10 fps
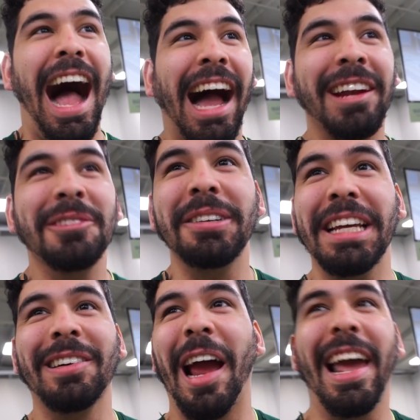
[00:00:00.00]
I don't
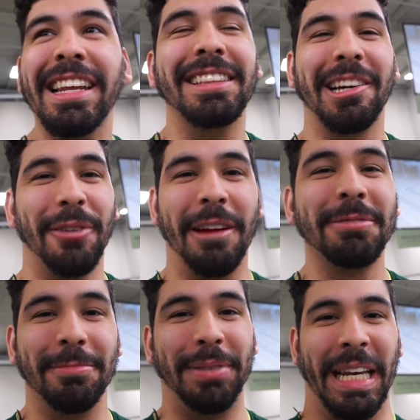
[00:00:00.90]
hear anything when I'm
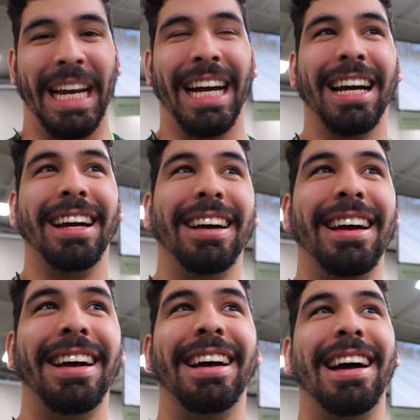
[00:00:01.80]
competing.
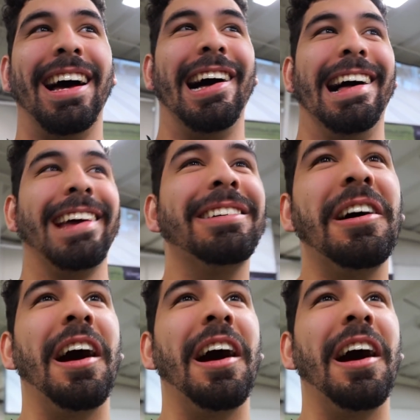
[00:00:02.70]
I don't know